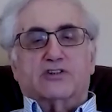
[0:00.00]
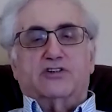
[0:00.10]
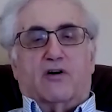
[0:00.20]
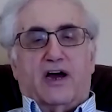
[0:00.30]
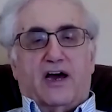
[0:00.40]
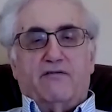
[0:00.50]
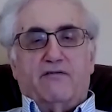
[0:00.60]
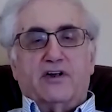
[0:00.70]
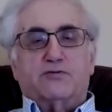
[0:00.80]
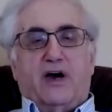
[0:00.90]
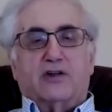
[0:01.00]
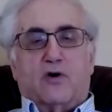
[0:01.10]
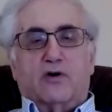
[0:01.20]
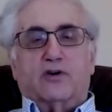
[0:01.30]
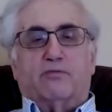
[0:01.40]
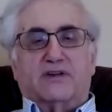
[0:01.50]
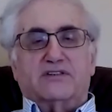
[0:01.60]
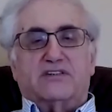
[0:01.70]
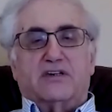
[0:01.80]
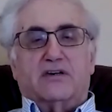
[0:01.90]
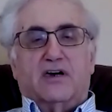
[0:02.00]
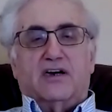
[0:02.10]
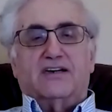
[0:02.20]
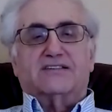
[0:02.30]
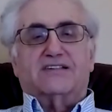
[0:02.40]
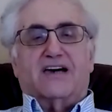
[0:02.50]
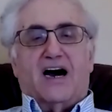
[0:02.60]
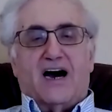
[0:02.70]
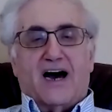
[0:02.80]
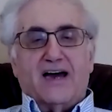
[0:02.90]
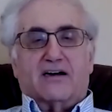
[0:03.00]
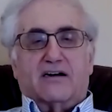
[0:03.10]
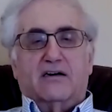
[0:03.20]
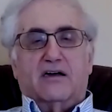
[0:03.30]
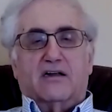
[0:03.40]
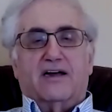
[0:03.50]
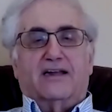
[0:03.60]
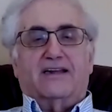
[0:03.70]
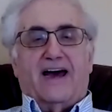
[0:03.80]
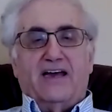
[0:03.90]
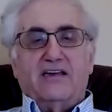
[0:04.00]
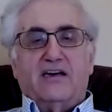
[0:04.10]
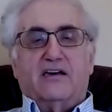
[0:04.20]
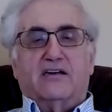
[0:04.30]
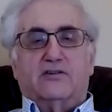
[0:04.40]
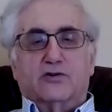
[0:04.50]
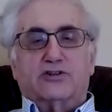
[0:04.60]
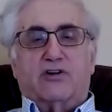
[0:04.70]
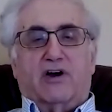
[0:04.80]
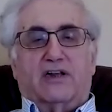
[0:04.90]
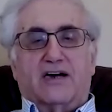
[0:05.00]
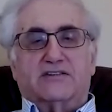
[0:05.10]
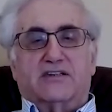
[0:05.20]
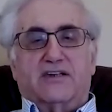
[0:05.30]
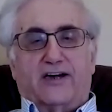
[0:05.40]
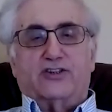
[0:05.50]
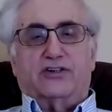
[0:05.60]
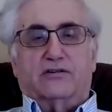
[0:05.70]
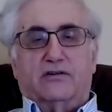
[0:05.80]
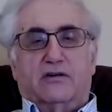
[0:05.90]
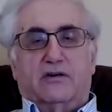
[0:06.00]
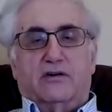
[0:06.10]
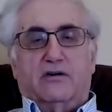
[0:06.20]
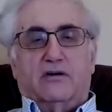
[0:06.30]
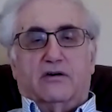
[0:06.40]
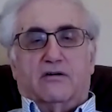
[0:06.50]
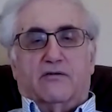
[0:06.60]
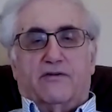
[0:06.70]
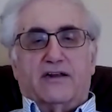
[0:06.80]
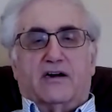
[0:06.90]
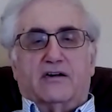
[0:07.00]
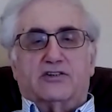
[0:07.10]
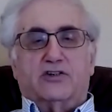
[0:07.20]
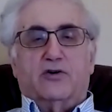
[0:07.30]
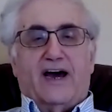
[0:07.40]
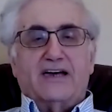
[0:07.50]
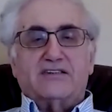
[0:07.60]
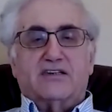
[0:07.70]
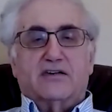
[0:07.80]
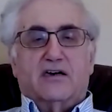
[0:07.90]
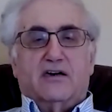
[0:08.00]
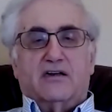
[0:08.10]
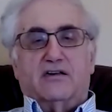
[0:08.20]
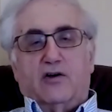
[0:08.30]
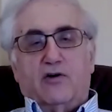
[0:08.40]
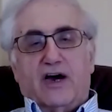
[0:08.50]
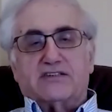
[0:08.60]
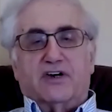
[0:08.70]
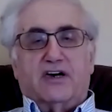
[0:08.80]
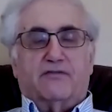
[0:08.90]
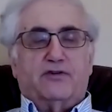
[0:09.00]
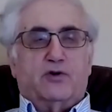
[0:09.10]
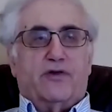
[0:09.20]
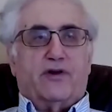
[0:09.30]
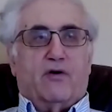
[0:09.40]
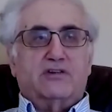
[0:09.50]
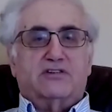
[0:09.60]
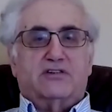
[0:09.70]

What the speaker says: your average bed occupancy is higher than any industrialized nation. Whether it's US, in the US we have 2/3